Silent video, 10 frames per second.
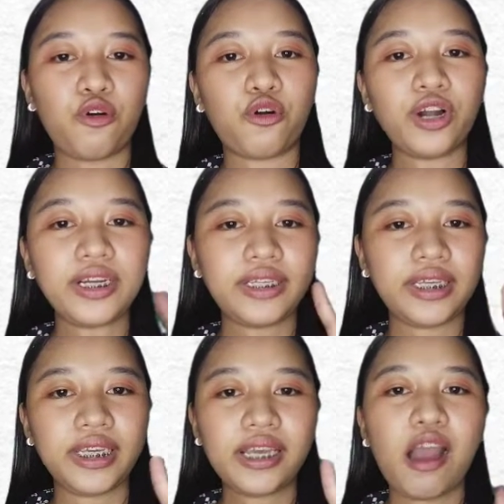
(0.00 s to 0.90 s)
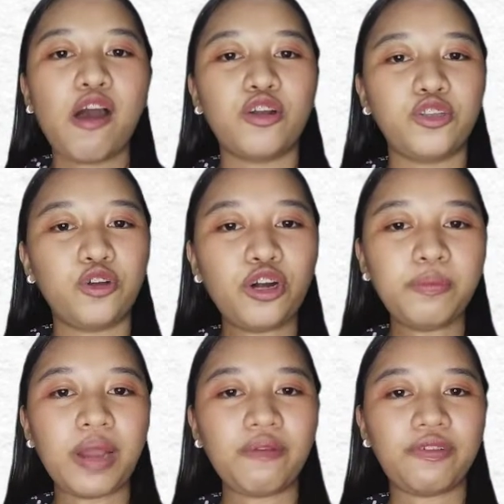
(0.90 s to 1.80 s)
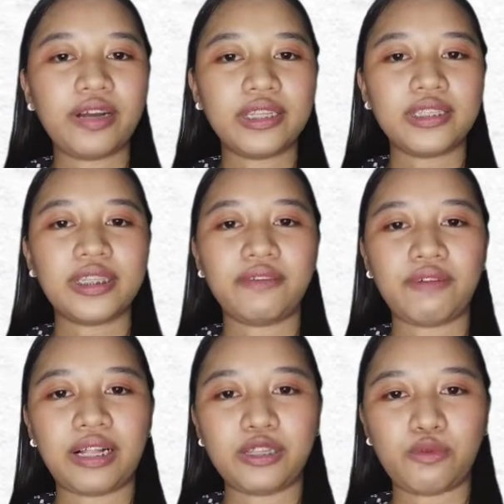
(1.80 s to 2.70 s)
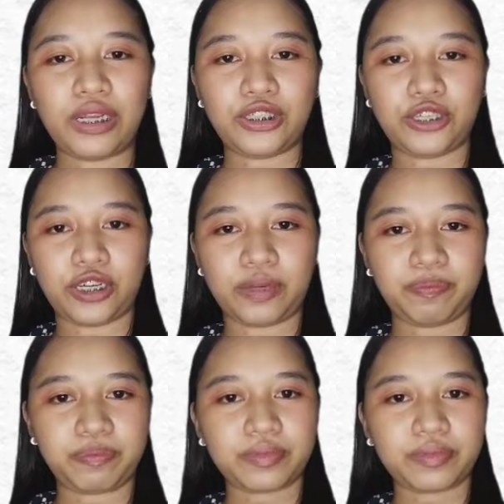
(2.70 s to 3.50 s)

Or D. Norm referenced evaluation.